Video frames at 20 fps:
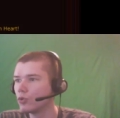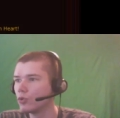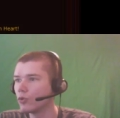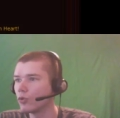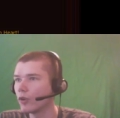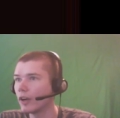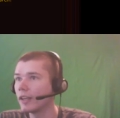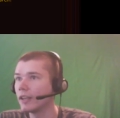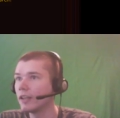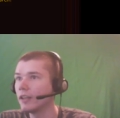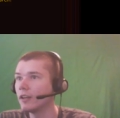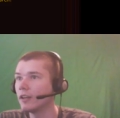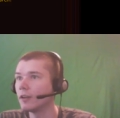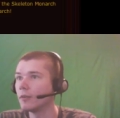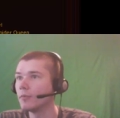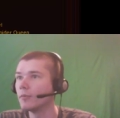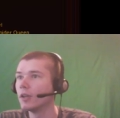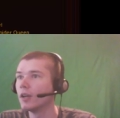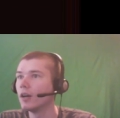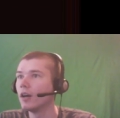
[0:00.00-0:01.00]
right here.
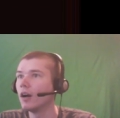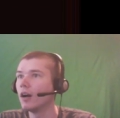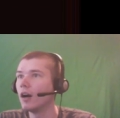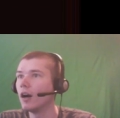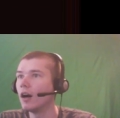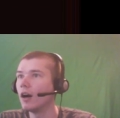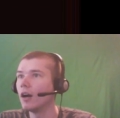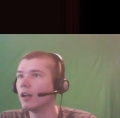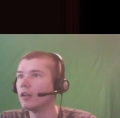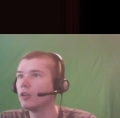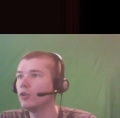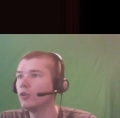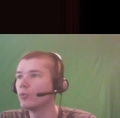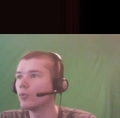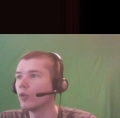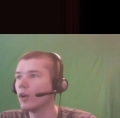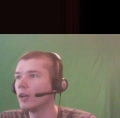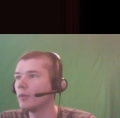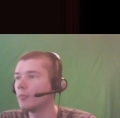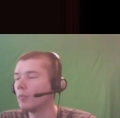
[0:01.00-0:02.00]
Uh, loot
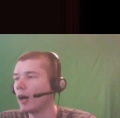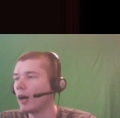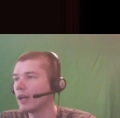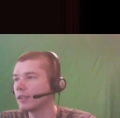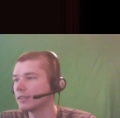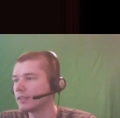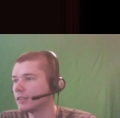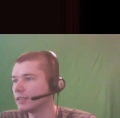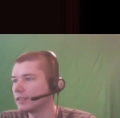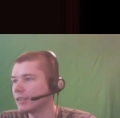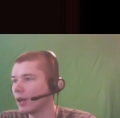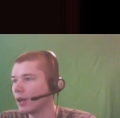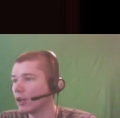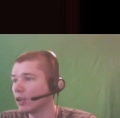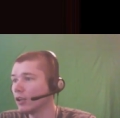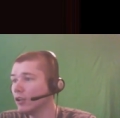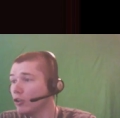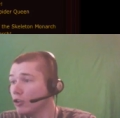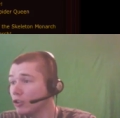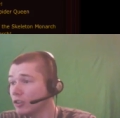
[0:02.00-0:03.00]
run bosses. Now it
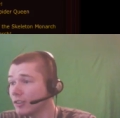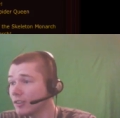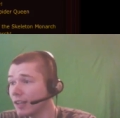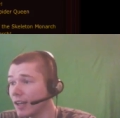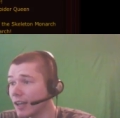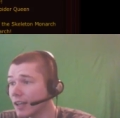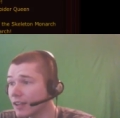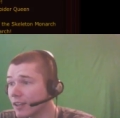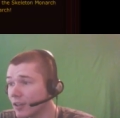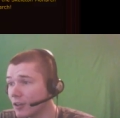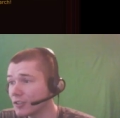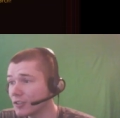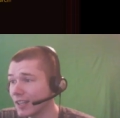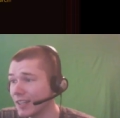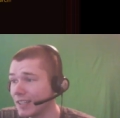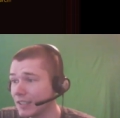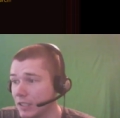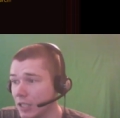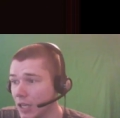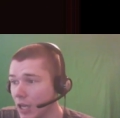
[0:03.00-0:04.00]
looks like there's
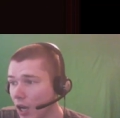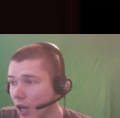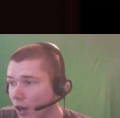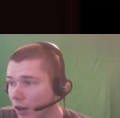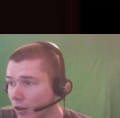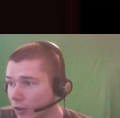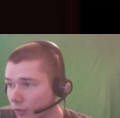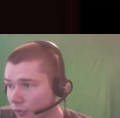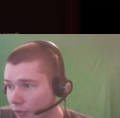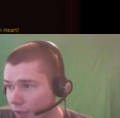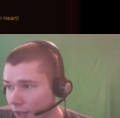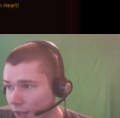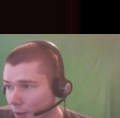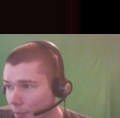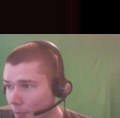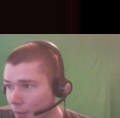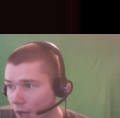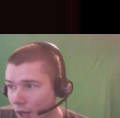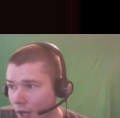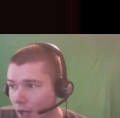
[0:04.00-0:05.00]
a ton of
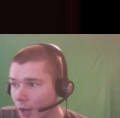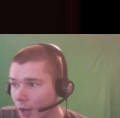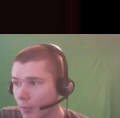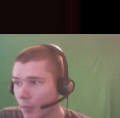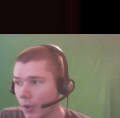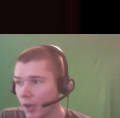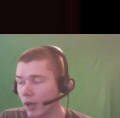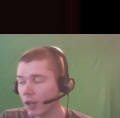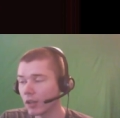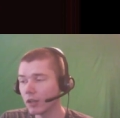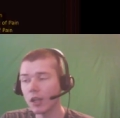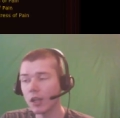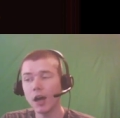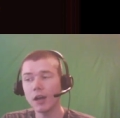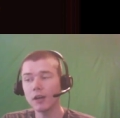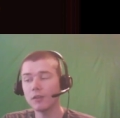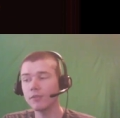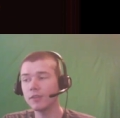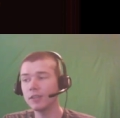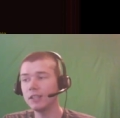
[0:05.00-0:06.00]
them, but a
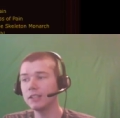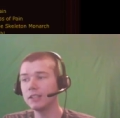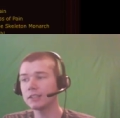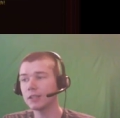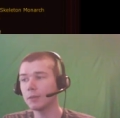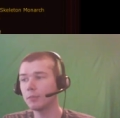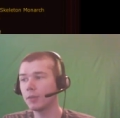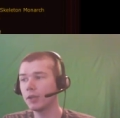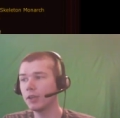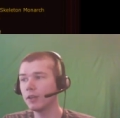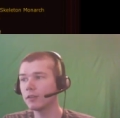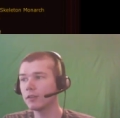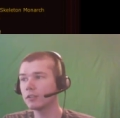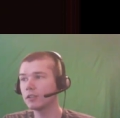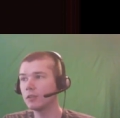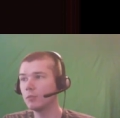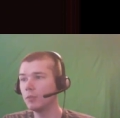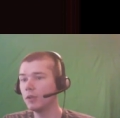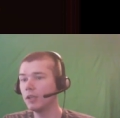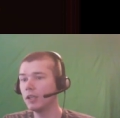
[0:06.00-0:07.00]
lot of these appear
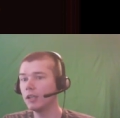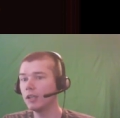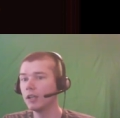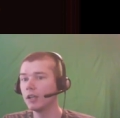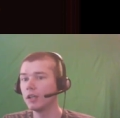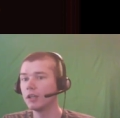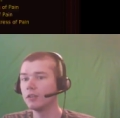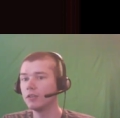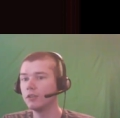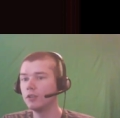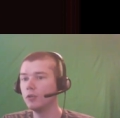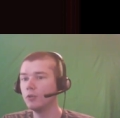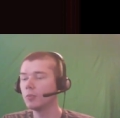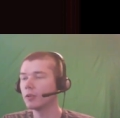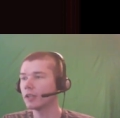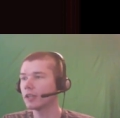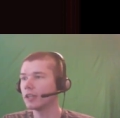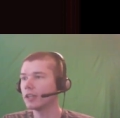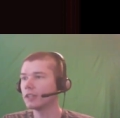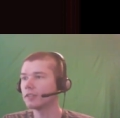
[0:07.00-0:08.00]
to be
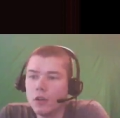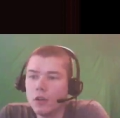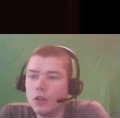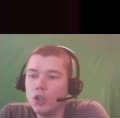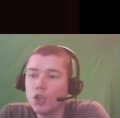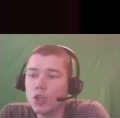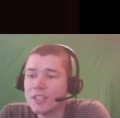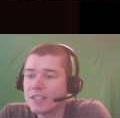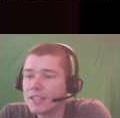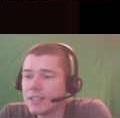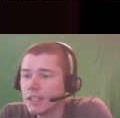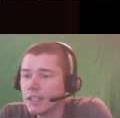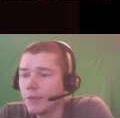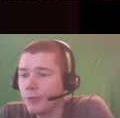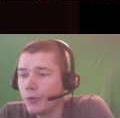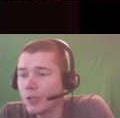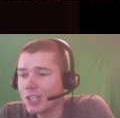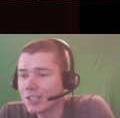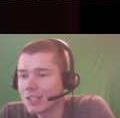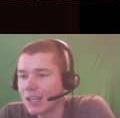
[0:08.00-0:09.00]
duplicates. You can see if
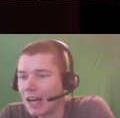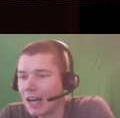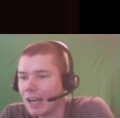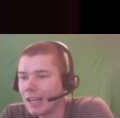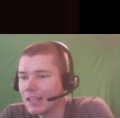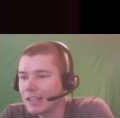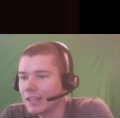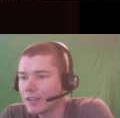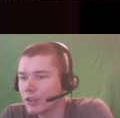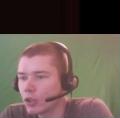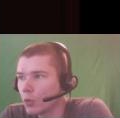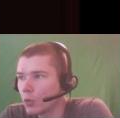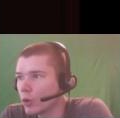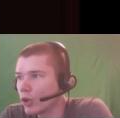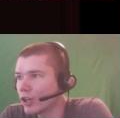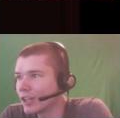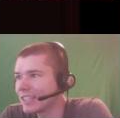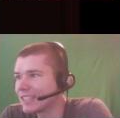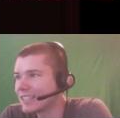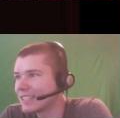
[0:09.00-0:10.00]
we just highlight the
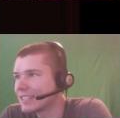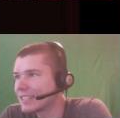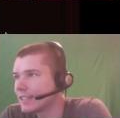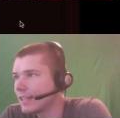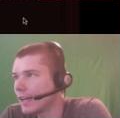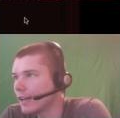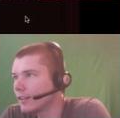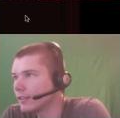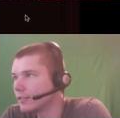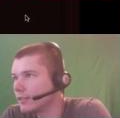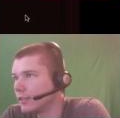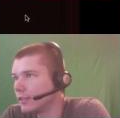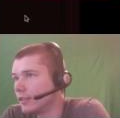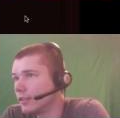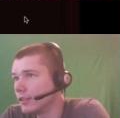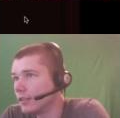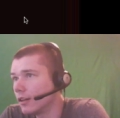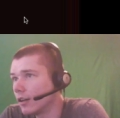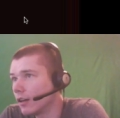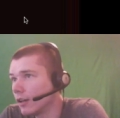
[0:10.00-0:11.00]
word
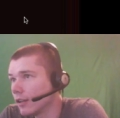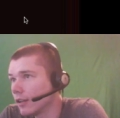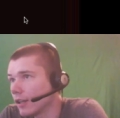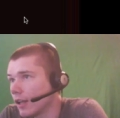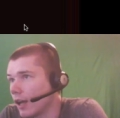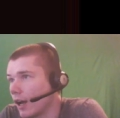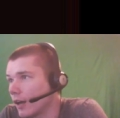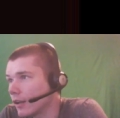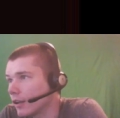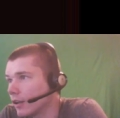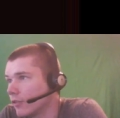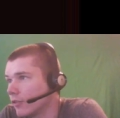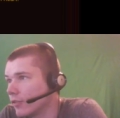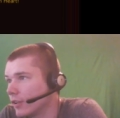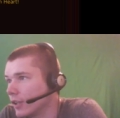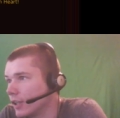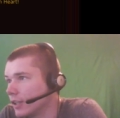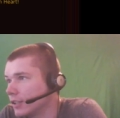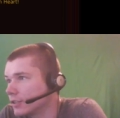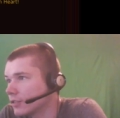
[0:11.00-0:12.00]
skeleton, a lot of
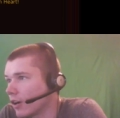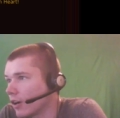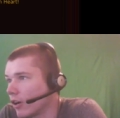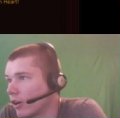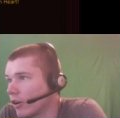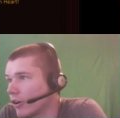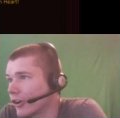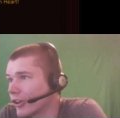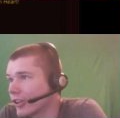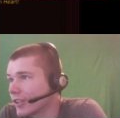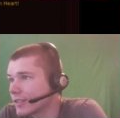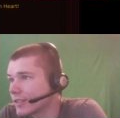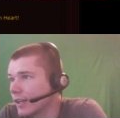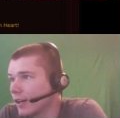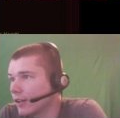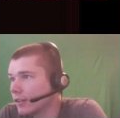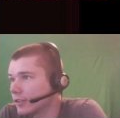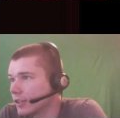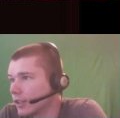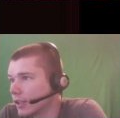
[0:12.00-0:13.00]
these are the
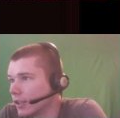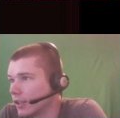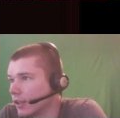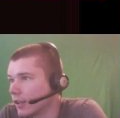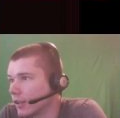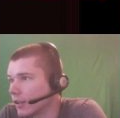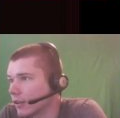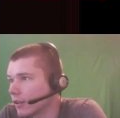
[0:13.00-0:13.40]
Skeleton King.